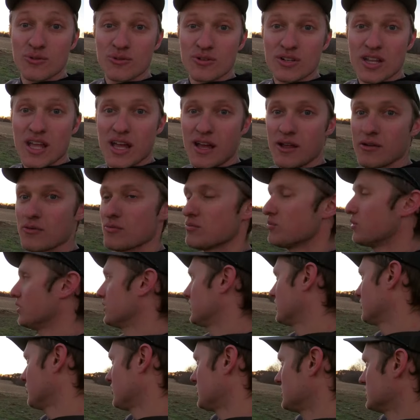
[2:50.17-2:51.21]
torn down,
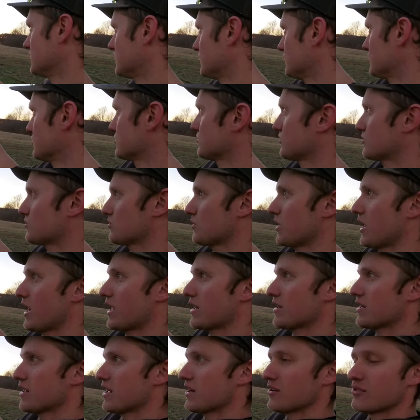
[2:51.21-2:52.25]
but the lean-tos, which were
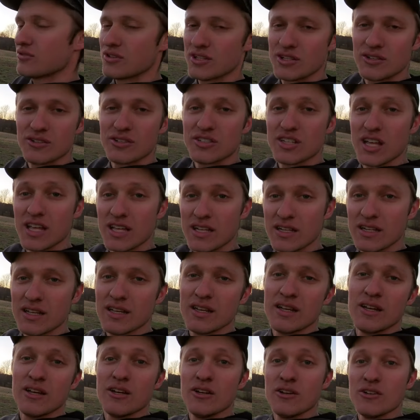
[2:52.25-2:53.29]
added at a later date,
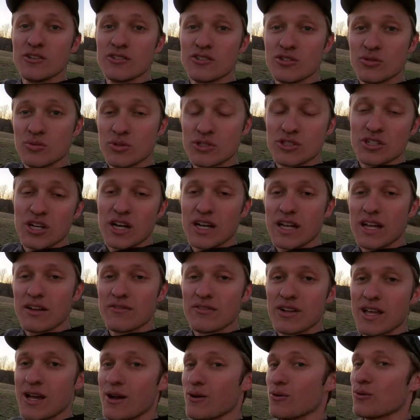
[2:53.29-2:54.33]
to which I
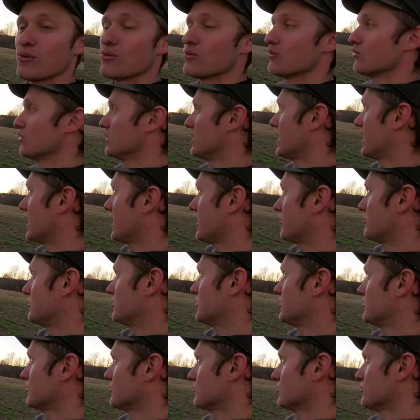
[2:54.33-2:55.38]
have now
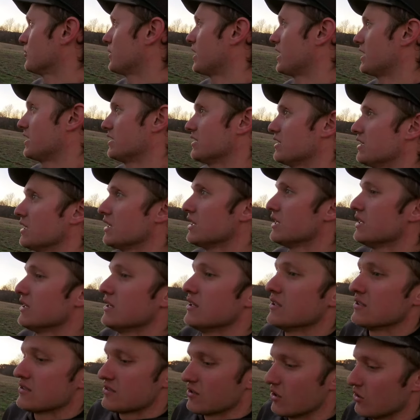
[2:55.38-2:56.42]
rehabbed, remained.
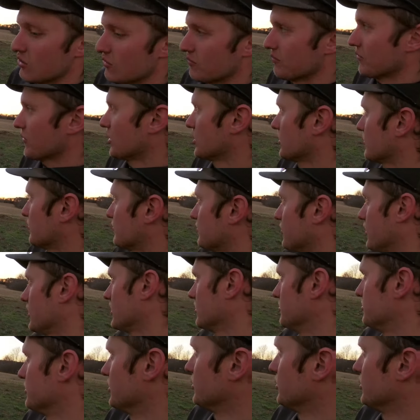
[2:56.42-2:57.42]
So on the front of the